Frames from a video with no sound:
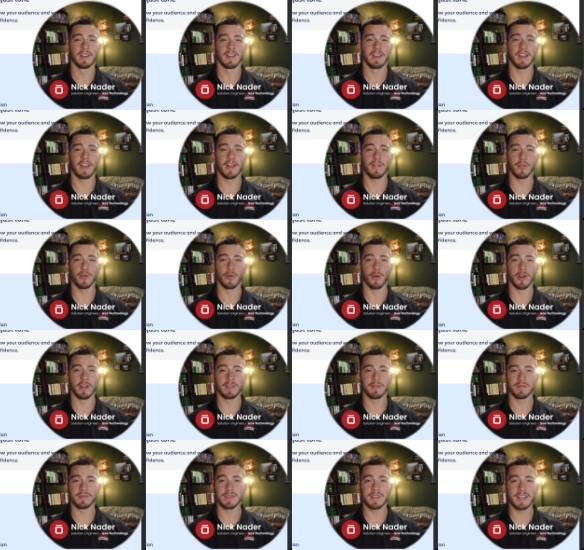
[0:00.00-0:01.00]

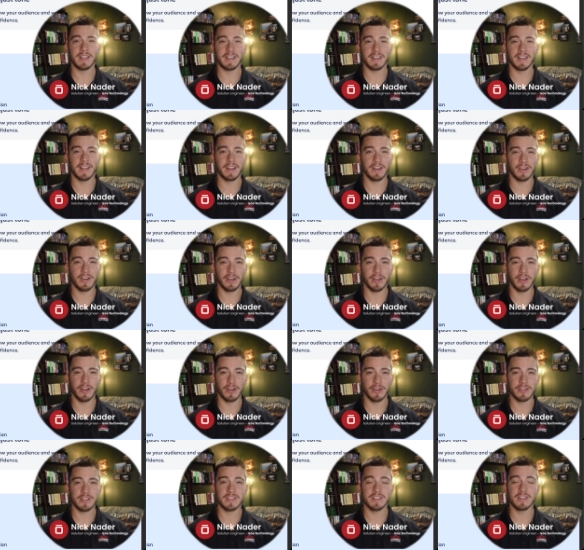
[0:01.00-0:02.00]
everyone, Nick Nader
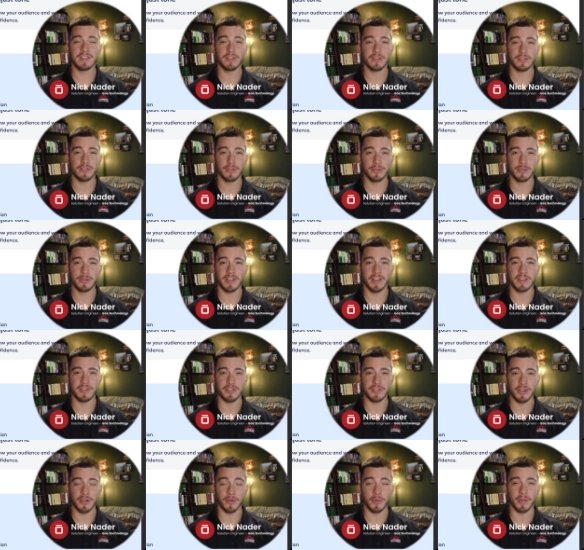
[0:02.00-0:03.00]
here, Senior Solution
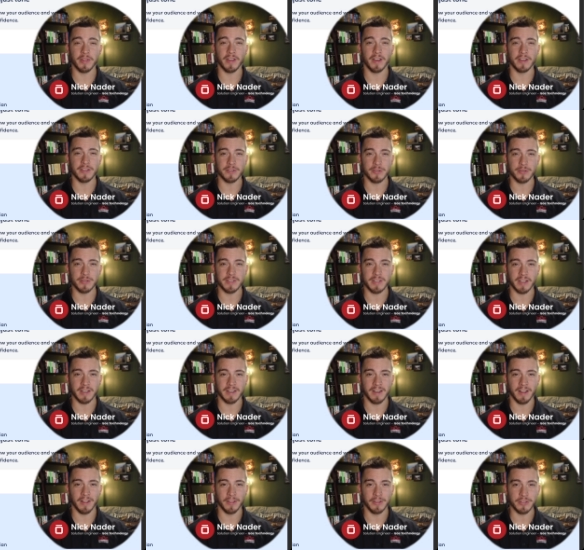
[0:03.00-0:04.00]
Engineer with ISOS
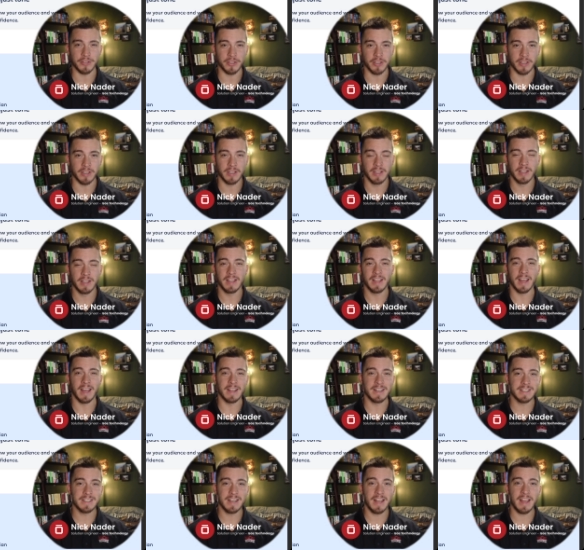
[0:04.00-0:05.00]
Technology.
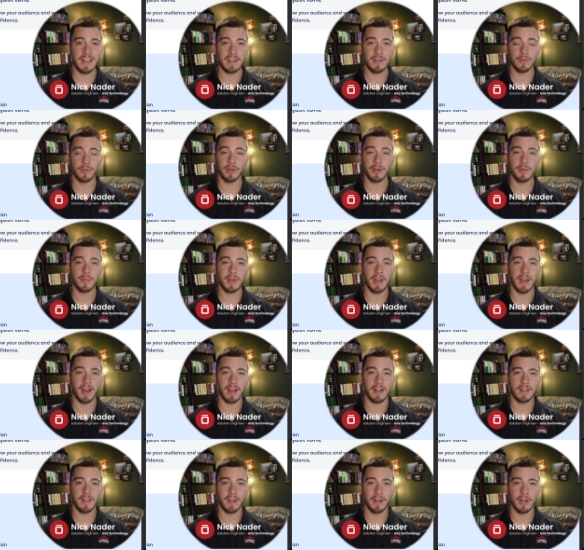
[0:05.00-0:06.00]
And today we're going to be
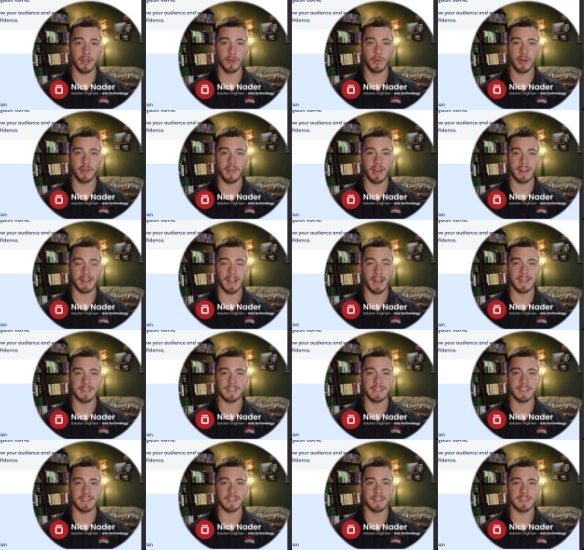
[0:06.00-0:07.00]
highlighting one of
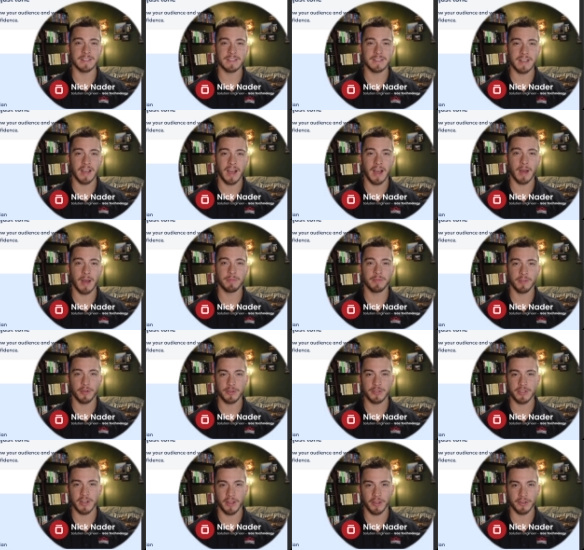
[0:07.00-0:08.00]
Atlassian's top
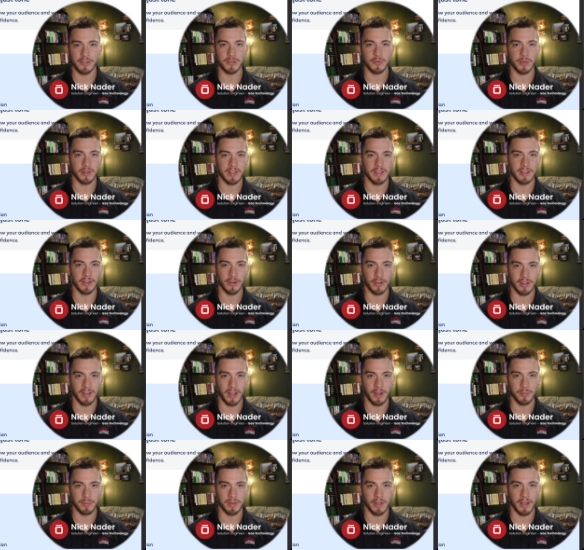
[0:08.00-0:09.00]
functionalities within their
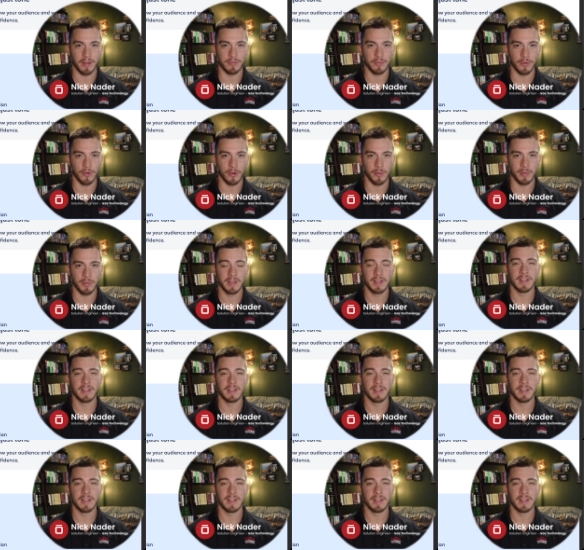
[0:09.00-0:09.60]
cloud platform,